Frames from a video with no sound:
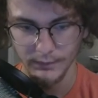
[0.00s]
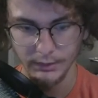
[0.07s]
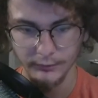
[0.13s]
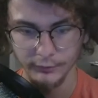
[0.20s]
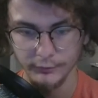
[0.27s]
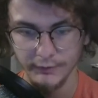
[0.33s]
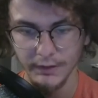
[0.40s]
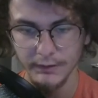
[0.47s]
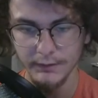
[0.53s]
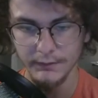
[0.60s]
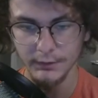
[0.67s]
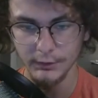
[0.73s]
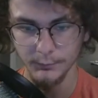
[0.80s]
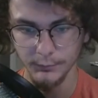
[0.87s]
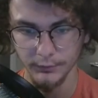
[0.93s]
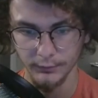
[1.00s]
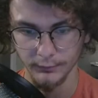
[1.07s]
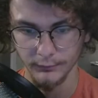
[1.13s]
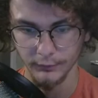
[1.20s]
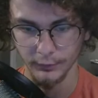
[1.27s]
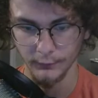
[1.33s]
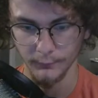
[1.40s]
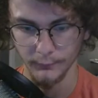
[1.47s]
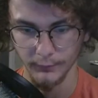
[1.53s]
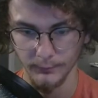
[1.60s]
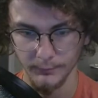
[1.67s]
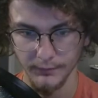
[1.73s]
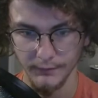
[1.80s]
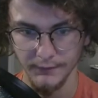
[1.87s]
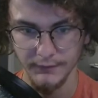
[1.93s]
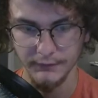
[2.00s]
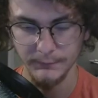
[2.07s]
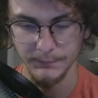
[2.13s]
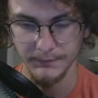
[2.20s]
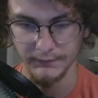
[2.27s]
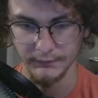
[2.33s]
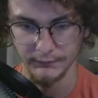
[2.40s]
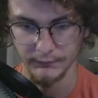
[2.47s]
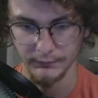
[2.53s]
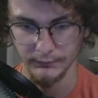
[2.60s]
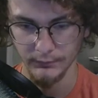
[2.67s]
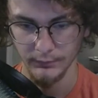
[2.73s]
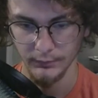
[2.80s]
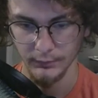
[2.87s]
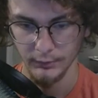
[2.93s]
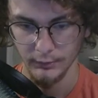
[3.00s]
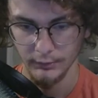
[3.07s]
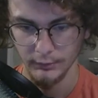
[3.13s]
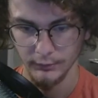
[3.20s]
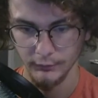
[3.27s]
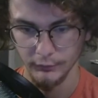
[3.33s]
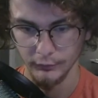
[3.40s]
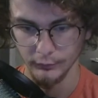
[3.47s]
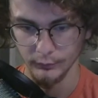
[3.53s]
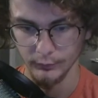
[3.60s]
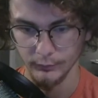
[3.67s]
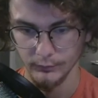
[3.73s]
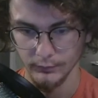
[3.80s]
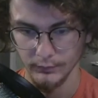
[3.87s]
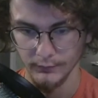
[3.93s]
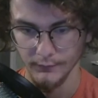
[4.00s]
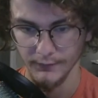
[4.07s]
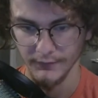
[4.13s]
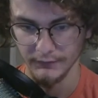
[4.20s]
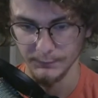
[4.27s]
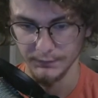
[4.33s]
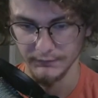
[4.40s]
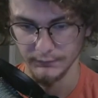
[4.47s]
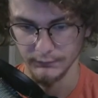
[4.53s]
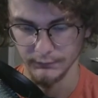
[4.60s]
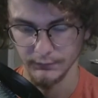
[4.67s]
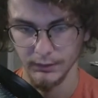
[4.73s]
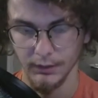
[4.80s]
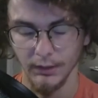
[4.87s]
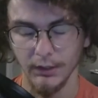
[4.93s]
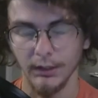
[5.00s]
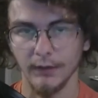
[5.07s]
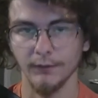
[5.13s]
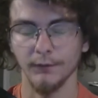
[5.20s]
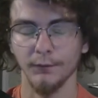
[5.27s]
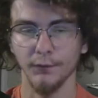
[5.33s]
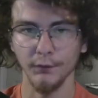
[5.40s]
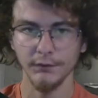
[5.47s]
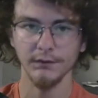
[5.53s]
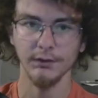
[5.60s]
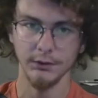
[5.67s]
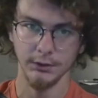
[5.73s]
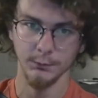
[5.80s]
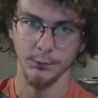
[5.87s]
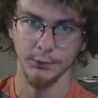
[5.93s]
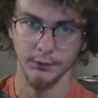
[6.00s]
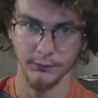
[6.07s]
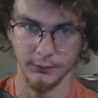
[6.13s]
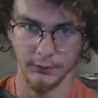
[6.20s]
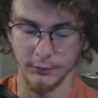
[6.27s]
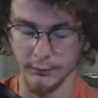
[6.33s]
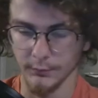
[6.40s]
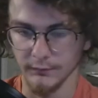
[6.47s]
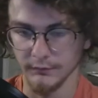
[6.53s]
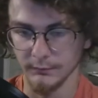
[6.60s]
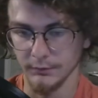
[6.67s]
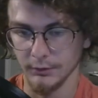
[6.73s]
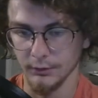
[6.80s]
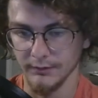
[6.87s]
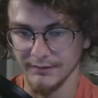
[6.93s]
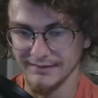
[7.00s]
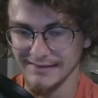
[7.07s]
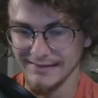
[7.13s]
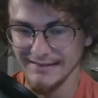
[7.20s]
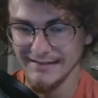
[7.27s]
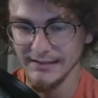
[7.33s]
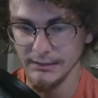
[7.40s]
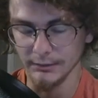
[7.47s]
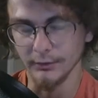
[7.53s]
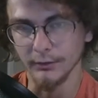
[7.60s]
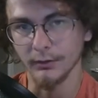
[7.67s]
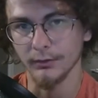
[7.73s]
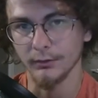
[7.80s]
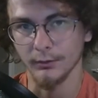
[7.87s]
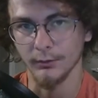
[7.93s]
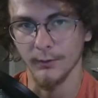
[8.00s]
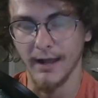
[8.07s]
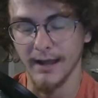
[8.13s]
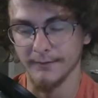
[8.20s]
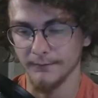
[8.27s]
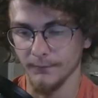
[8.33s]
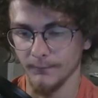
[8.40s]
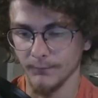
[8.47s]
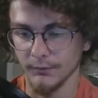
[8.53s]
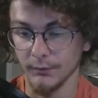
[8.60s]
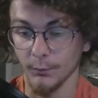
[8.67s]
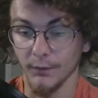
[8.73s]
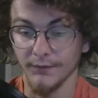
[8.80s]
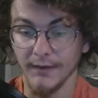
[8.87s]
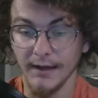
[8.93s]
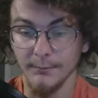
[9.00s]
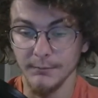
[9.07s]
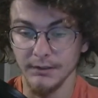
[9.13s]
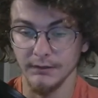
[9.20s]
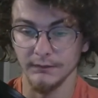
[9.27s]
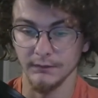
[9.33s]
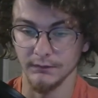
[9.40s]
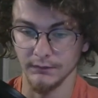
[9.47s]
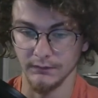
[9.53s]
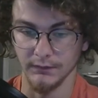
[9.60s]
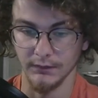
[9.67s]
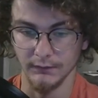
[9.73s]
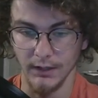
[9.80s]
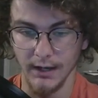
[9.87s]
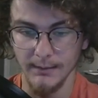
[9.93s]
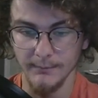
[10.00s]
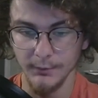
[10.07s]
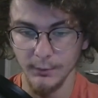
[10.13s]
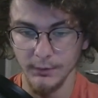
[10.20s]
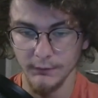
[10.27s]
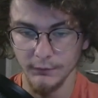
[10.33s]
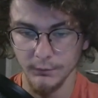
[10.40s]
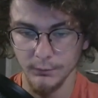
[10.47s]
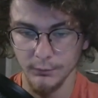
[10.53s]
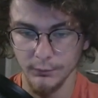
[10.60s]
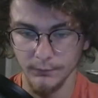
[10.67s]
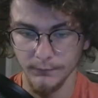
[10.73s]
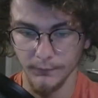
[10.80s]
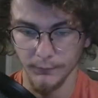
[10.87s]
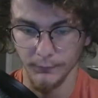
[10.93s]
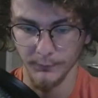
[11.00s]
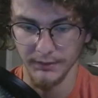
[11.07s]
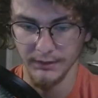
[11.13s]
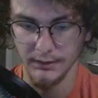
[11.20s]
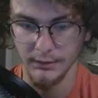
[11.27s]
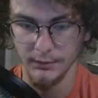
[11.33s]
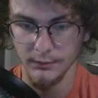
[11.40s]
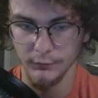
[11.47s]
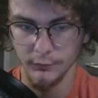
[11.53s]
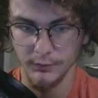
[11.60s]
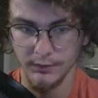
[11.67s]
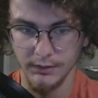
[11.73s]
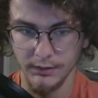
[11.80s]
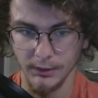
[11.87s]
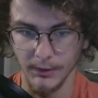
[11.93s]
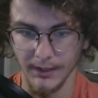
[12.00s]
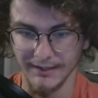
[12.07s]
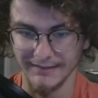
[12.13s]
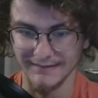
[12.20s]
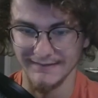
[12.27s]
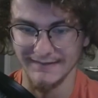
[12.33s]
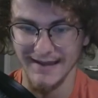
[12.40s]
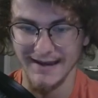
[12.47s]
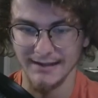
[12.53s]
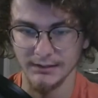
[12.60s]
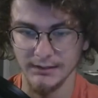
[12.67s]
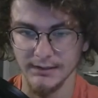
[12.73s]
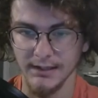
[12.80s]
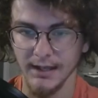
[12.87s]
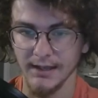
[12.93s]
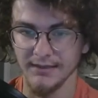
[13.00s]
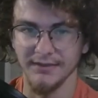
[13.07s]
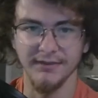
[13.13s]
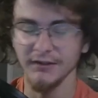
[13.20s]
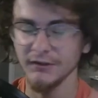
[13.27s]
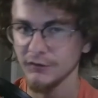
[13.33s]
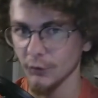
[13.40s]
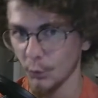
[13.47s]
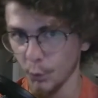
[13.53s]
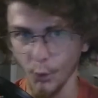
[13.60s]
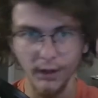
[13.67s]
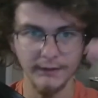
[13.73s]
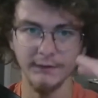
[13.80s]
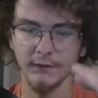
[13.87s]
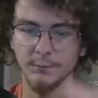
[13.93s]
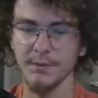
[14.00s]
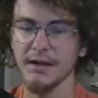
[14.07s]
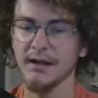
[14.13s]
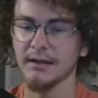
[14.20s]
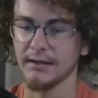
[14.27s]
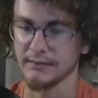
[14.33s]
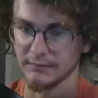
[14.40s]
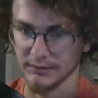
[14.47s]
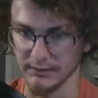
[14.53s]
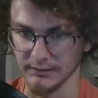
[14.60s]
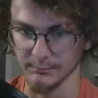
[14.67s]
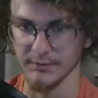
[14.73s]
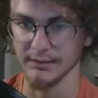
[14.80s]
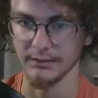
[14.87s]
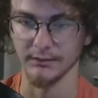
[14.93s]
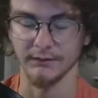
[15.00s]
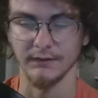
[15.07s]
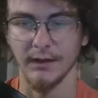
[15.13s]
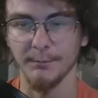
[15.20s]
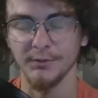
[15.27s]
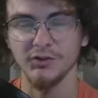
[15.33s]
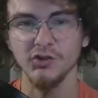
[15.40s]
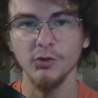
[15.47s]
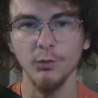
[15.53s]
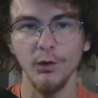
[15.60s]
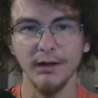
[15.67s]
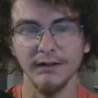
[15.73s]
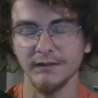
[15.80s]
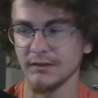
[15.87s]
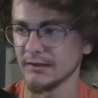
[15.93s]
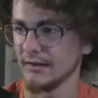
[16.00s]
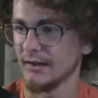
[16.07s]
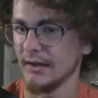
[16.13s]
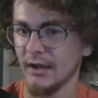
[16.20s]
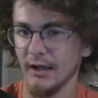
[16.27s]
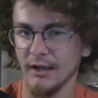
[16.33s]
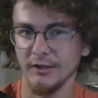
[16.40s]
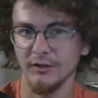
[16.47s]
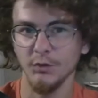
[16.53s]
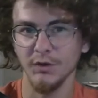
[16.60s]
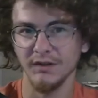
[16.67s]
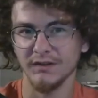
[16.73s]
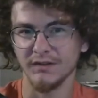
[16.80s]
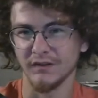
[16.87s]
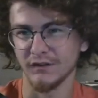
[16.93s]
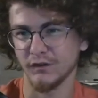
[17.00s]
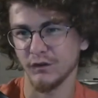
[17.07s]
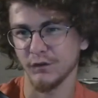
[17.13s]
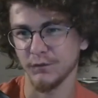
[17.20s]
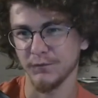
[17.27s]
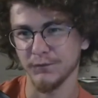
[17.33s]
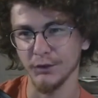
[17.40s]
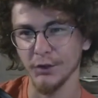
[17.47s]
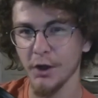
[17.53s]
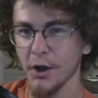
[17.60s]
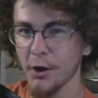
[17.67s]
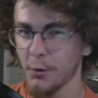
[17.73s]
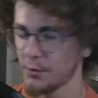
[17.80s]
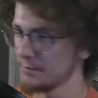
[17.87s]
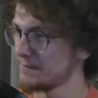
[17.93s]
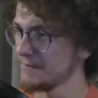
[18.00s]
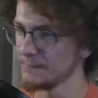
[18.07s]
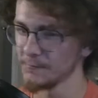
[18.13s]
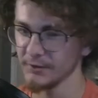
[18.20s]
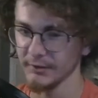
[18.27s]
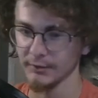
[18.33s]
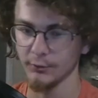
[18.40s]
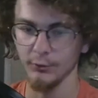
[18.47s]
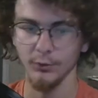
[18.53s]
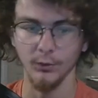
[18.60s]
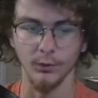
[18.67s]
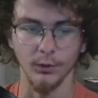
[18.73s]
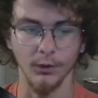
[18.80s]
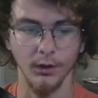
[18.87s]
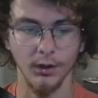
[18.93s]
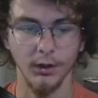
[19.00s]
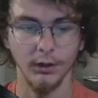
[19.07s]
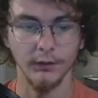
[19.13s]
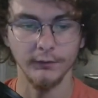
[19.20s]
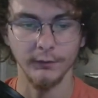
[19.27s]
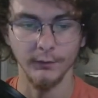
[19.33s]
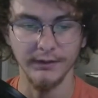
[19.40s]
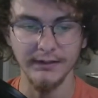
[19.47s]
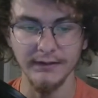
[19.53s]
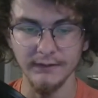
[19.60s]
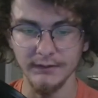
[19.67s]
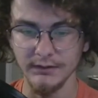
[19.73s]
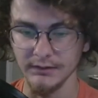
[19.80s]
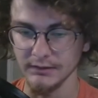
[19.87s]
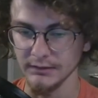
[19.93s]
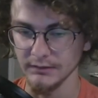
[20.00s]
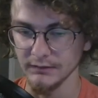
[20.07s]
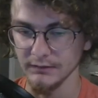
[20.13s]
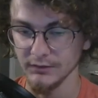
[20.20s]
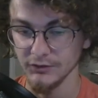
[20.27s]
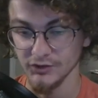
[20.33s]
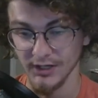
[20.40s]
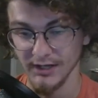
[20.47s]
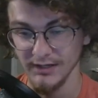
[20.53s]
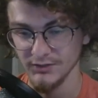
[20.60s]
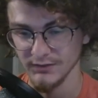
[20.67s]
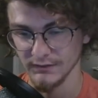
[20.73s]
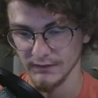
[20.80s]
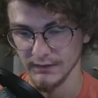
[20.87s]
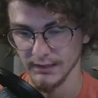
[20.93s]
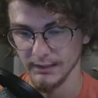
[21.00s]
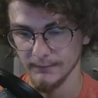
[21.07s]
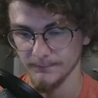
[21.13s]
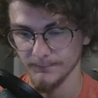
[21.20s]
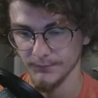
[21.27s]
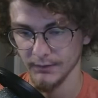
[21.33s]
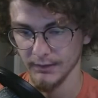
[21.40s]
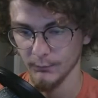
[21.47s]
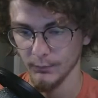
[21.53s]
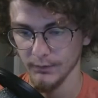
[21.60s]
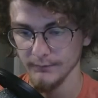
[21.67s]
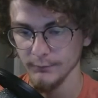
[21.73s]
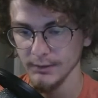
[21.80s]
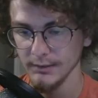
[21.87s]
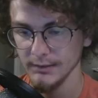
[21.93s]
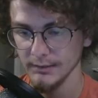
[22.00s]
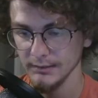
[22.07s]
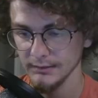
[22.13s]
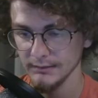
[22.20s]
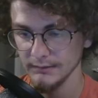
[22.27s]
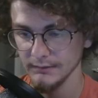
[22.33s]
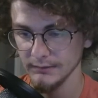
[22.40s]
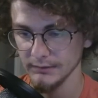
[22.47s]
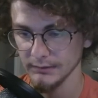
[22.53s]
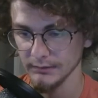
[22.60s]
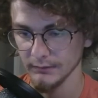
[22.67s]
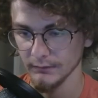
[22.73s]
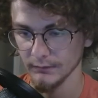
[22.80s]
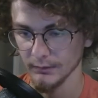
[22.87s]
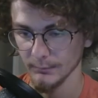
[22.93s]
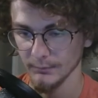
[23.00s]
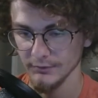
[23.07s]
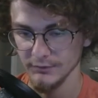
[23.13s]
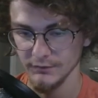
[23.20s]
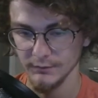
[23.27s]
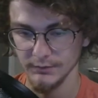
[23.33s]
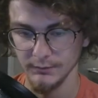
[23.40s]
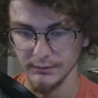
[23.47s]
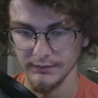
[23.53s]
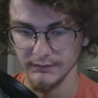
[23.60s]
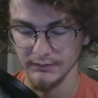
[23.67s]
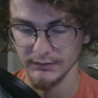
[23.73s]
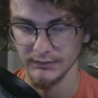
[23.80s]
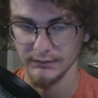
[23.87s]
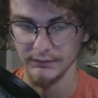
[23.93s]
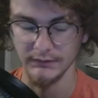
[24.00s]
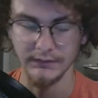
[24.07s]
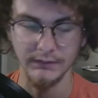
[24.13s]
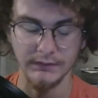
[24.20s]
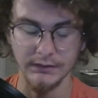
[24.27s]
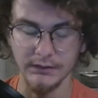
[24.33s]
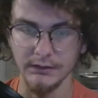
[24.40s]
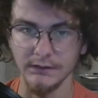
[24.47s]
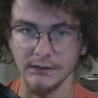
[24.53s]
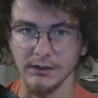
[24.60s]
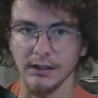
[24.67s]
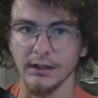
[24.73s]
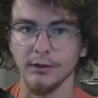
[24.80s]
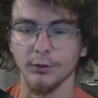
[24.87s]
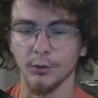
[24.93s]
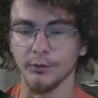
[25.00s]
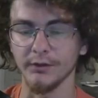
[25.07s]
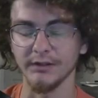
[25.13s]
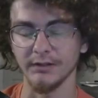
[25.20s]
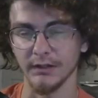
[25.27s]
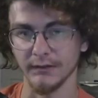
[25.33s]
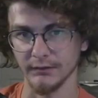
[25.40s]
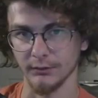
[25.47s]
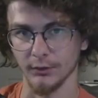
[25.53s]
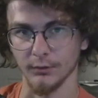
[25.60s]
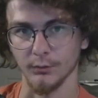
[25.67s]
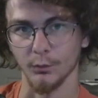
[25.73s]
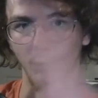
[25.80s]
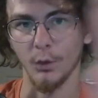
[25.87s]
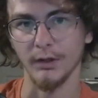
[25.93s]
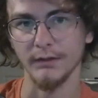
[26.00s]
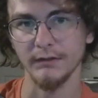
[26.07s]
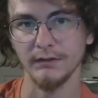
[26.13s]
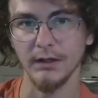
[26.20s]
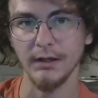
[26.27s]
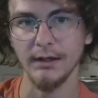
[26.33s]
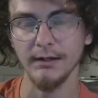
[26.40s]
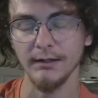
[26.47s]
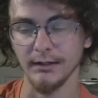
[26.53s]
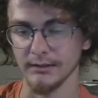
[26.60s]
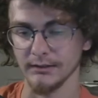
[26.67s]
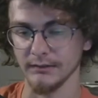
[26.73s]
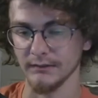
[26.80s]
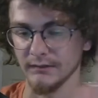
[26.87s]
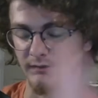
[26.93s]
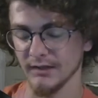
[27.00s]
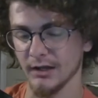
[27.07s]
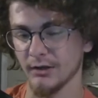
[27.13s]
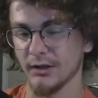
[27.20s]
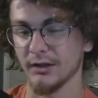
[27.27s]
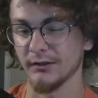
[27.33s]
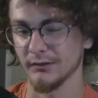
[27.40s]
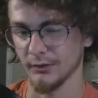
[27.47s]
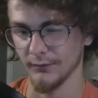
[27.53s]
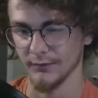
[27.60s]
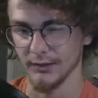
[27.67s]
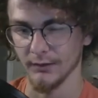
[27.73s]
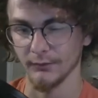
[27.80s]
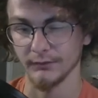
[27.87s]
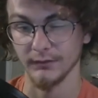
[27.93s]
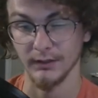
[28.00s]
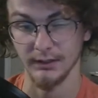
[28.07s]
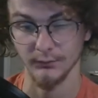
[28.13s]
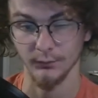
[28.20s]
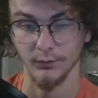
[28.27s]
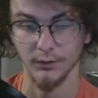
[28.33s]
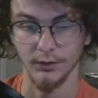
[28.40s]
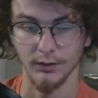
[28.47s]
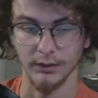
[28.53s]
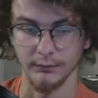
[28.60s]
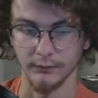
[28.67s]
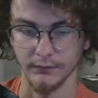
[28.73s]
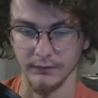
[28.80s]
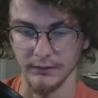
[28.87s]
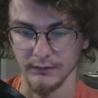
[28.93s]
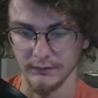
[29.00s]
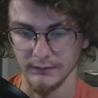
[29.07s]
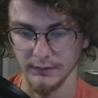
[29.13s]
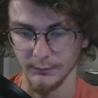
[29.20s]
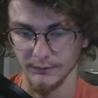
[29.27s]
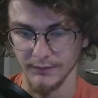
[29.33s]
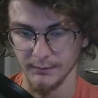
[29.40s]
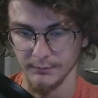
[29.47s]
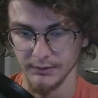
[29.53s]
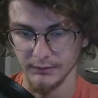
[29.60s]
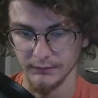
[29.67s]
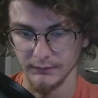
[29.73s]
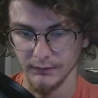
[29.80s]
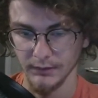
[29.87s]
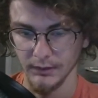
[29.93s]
You're telling the computer to go from this position to this position. And the first thing the computer is going to do is something called a linear graph. So what that means is it says, I'm going to move from here to here at exactly this one speed, and it's going to immediately stop. But you want it to flow and be really cool. So Easy Ease changes that. And whenever I hit Easy Ease, I'm going to just do Easy Ease. Easy Ease in only does it on one side, and Easy Ease out is on the other side. And you'll see in a sec what that means.